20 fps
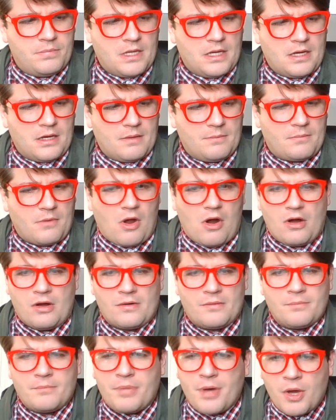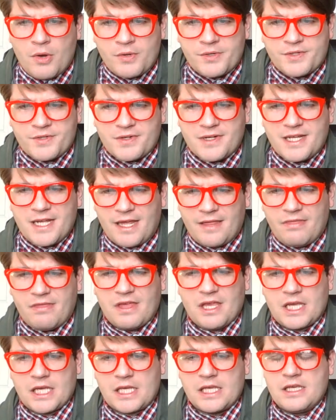um, Art and Poetry." I
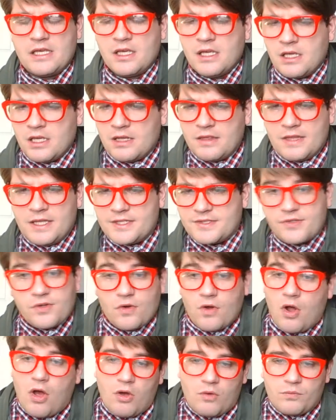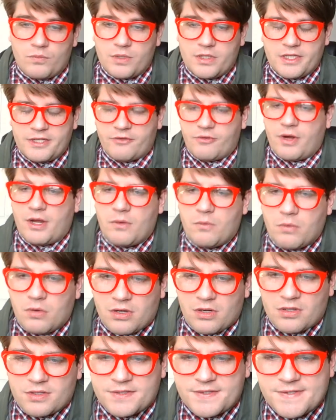think these are all really great
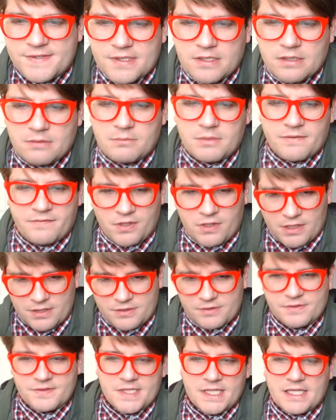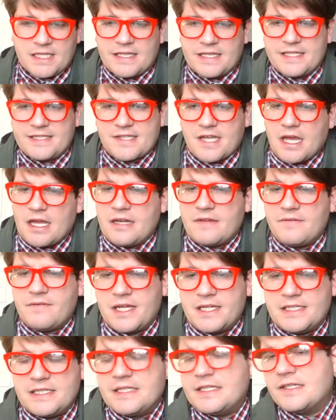works. Um, if you're interested in these kind of
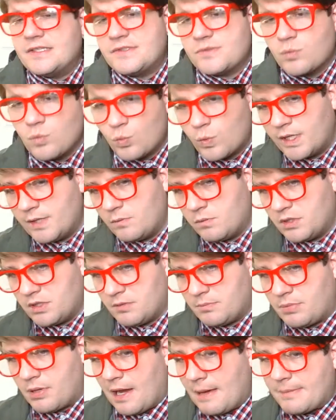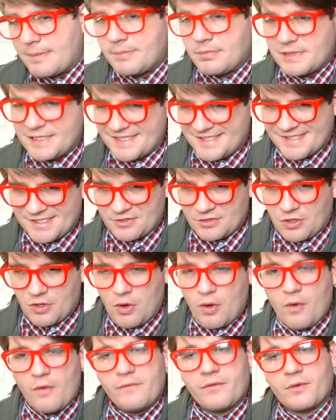ideas, we will probably still go
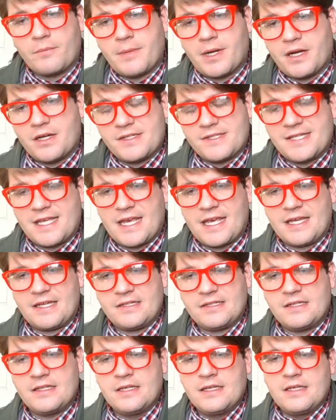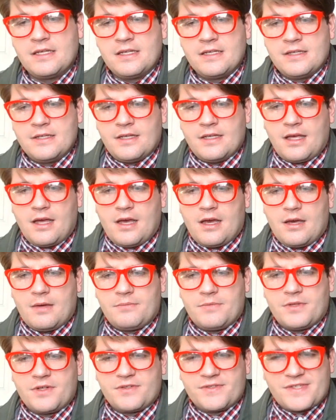over Maritain.
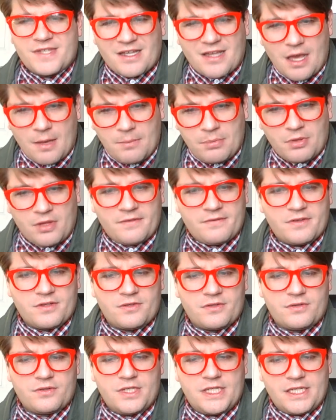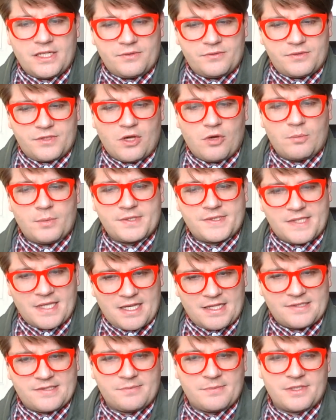Um, there's a couple other Neo Thomists that
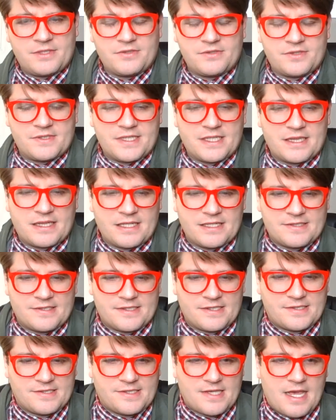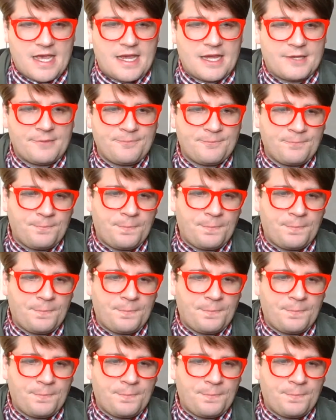had some interesting things to say,